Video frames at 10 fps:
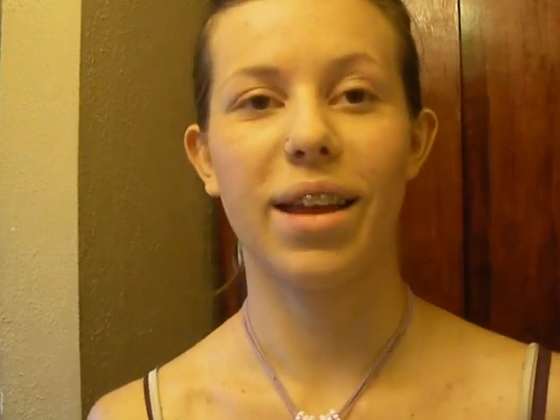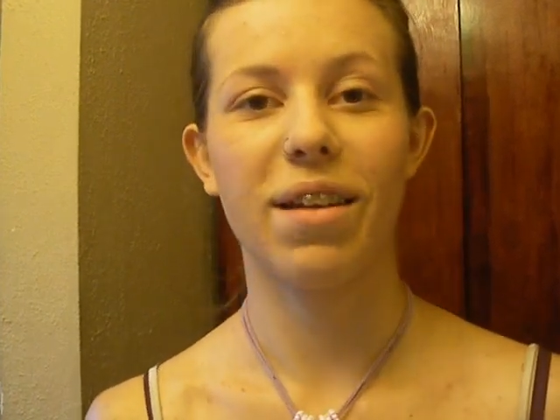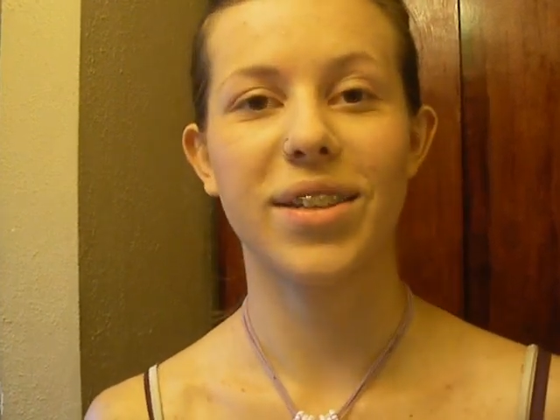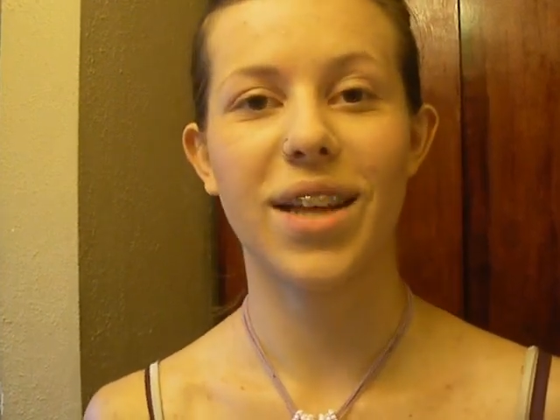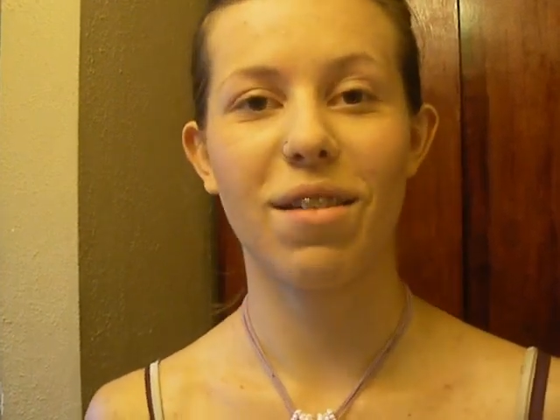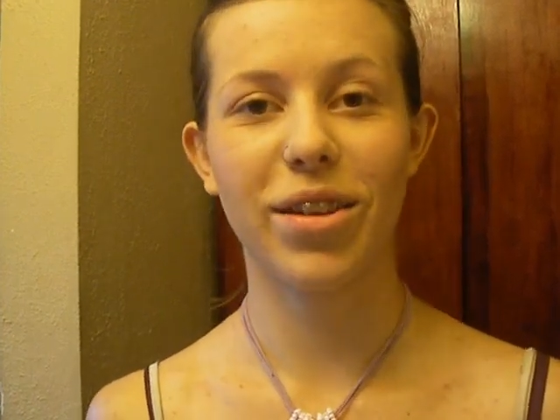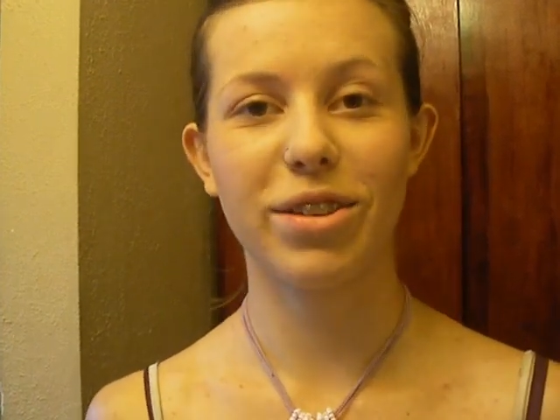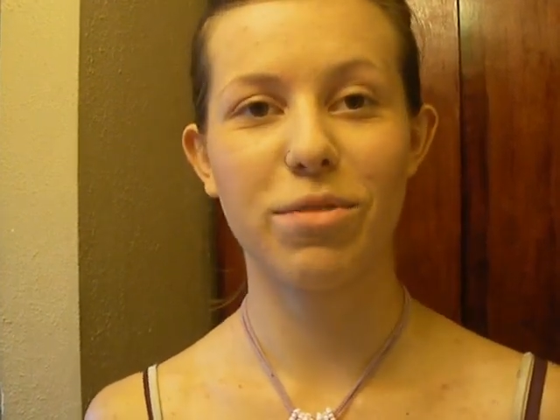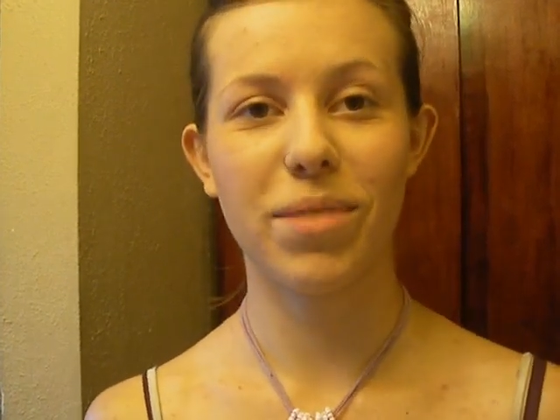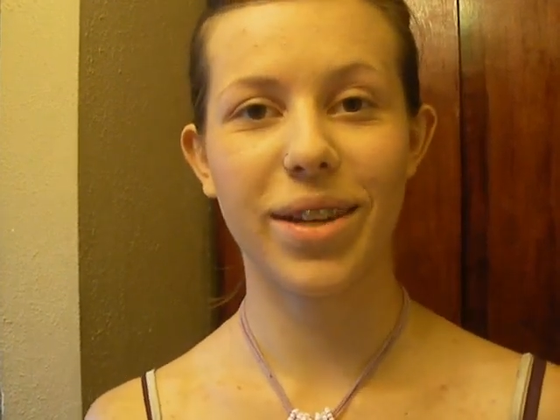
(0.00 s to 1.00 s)
there is how
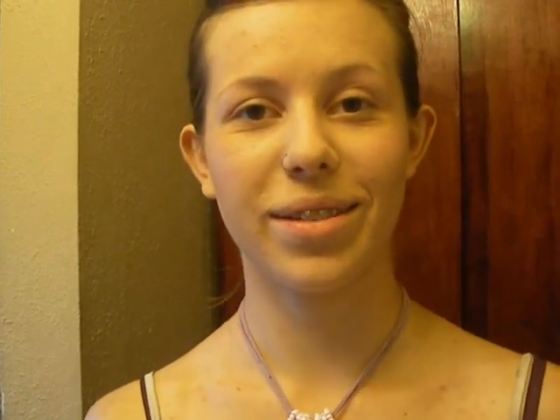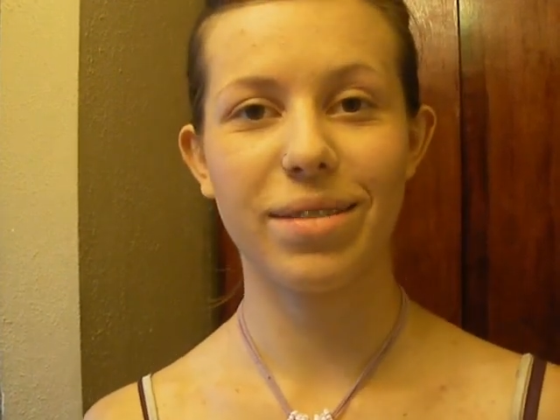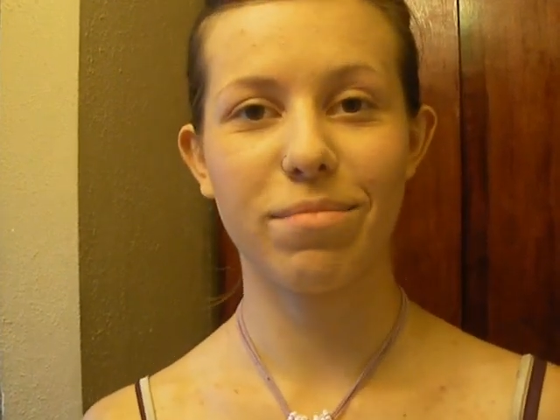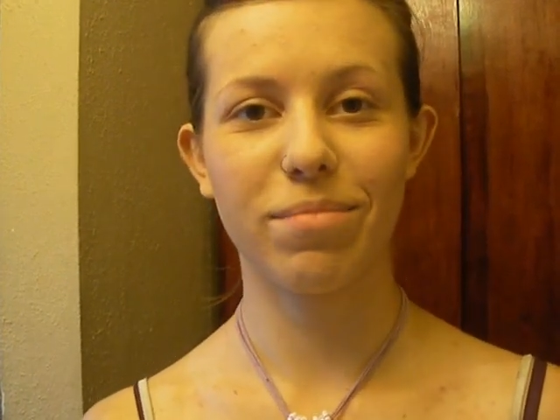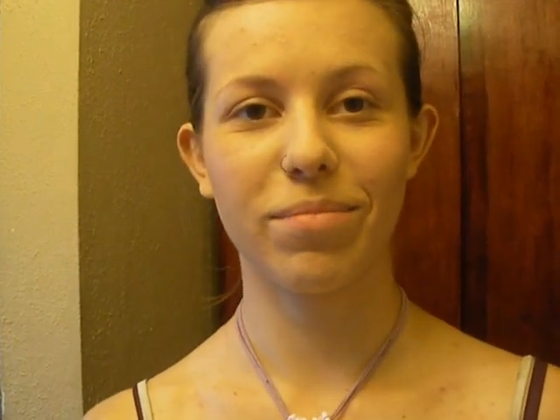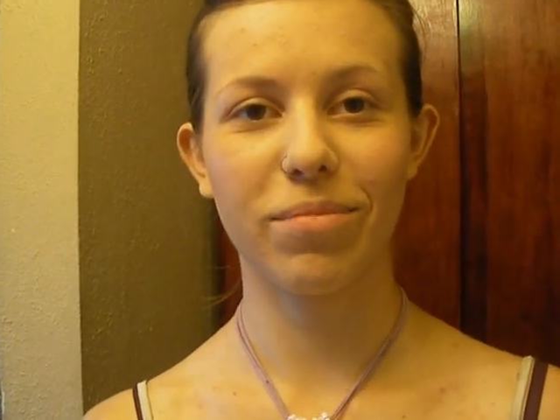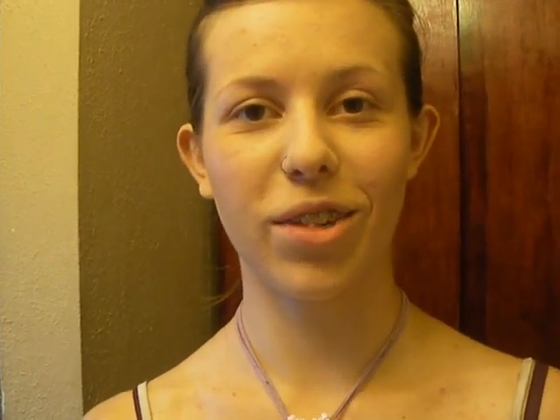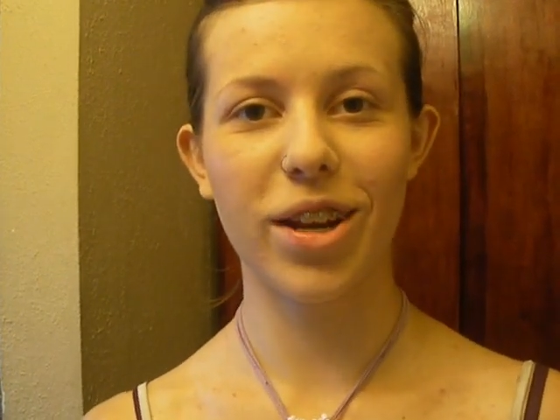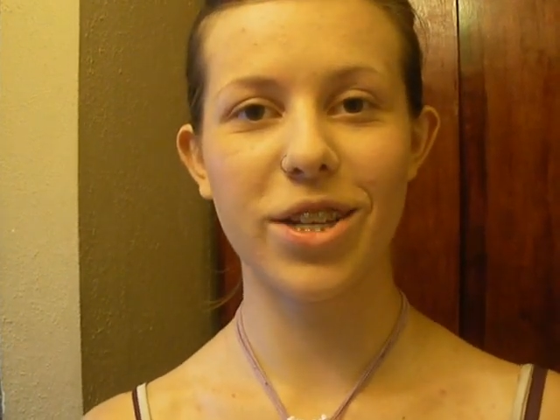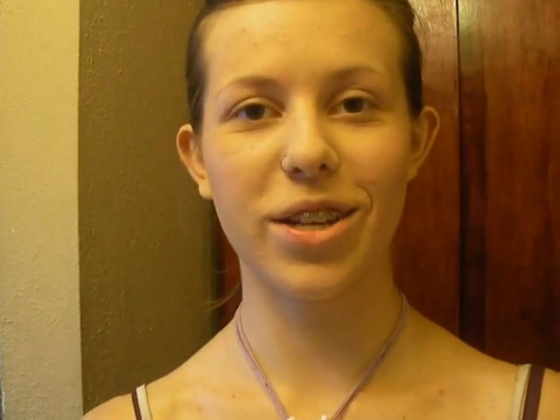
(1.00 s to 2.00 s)
I do my
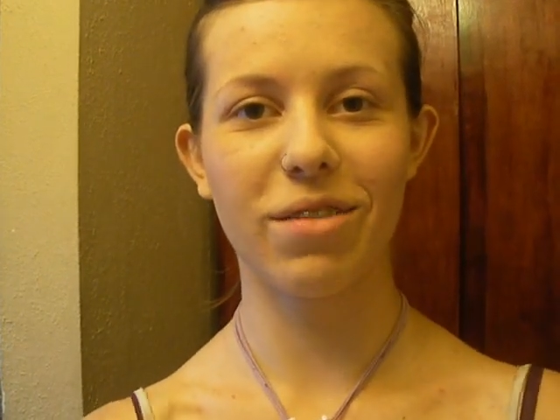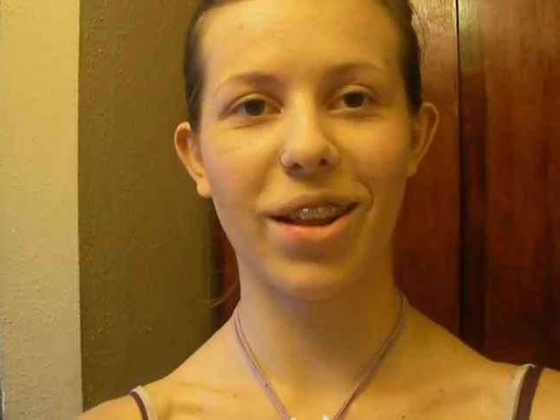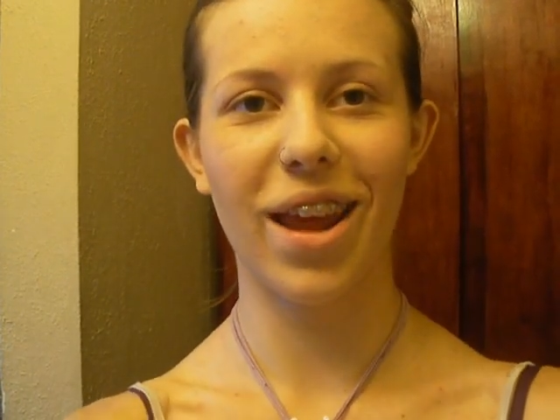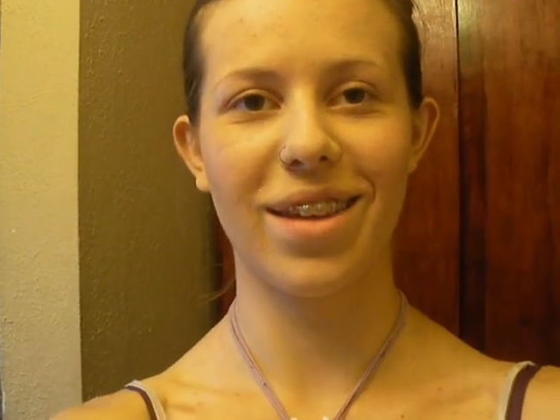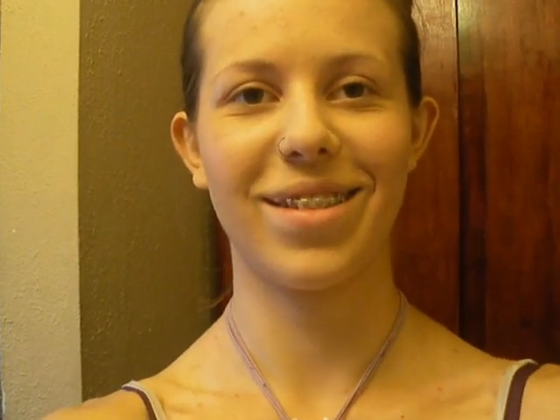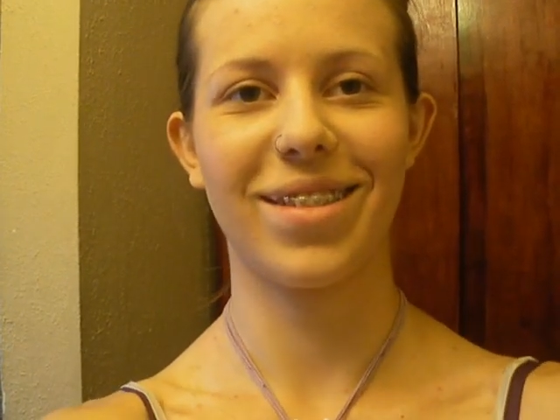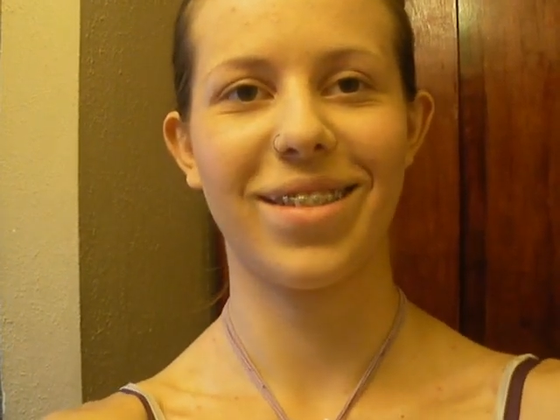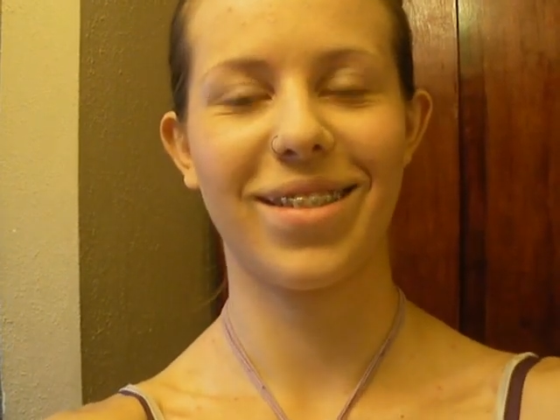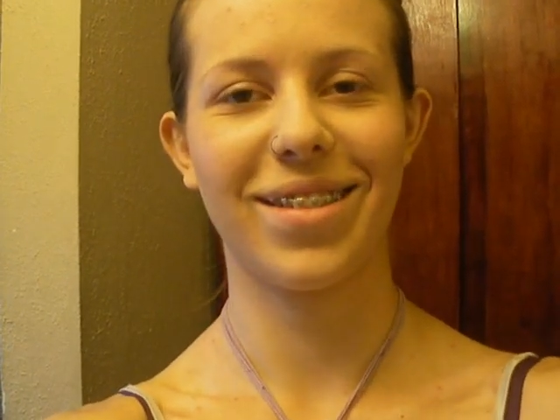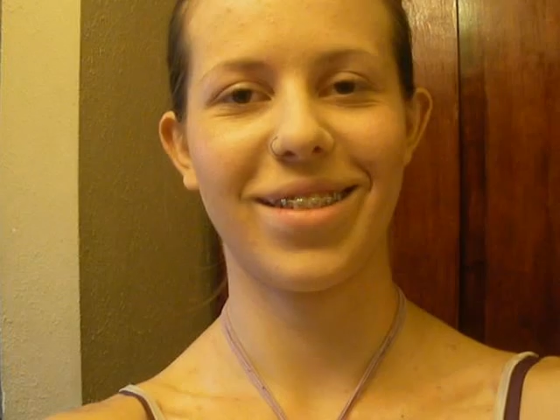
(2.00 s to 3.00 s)
foundation every day.
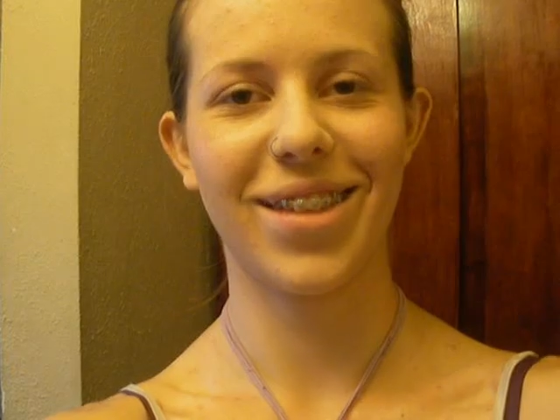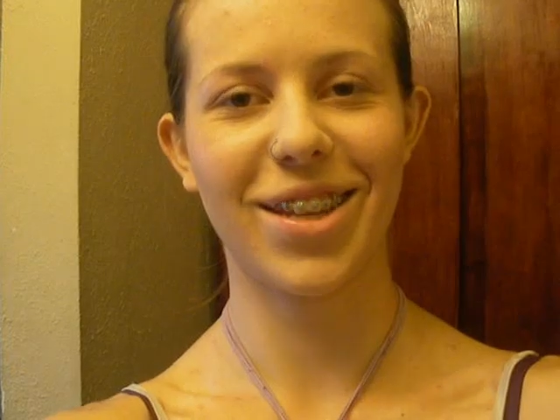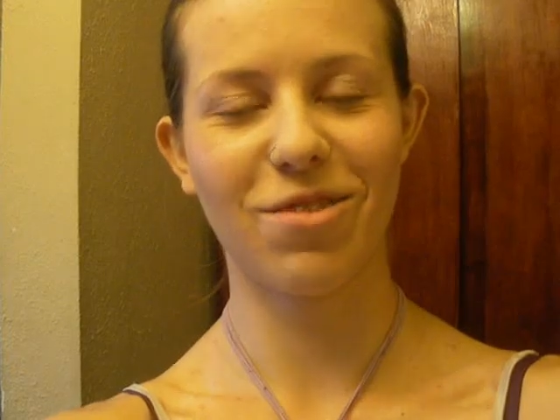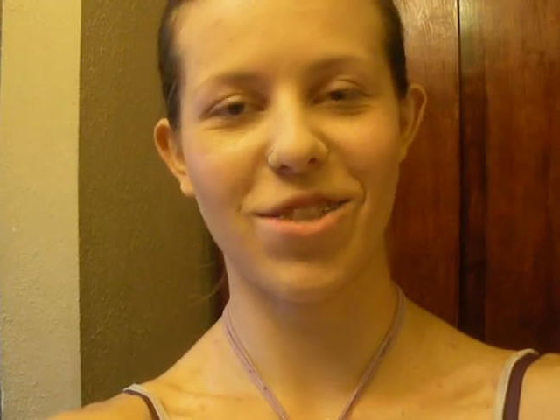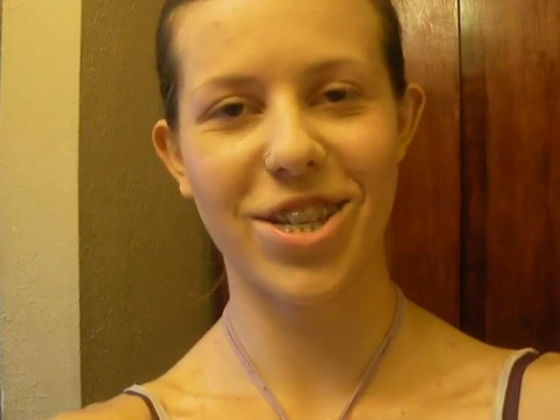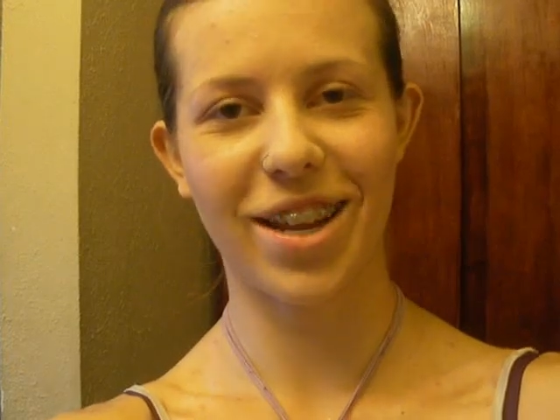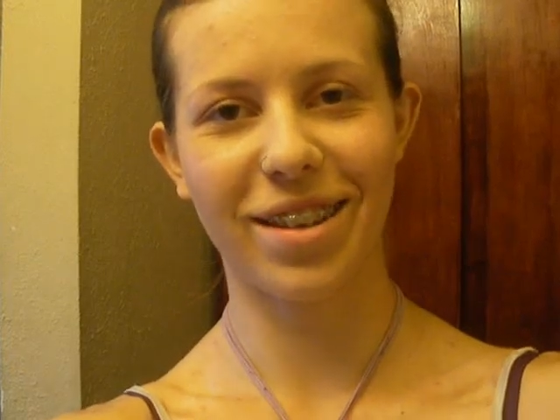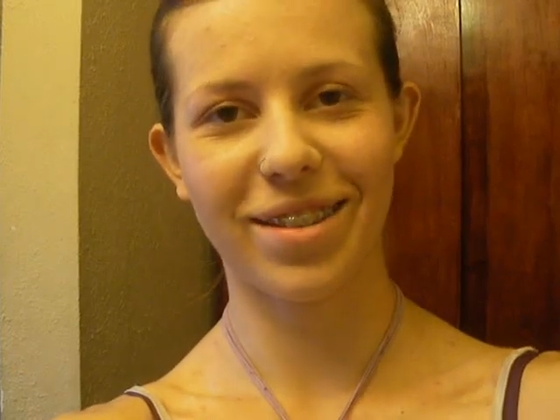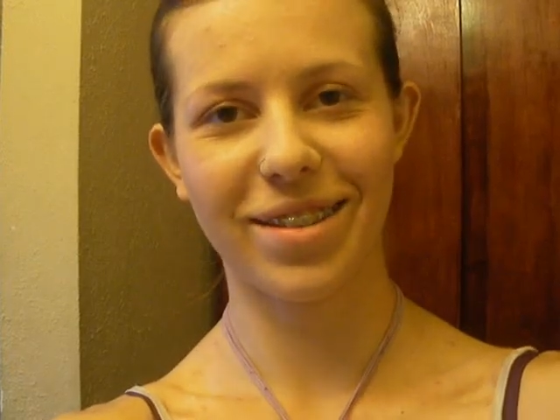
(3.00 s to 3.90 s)
Thanks for watching.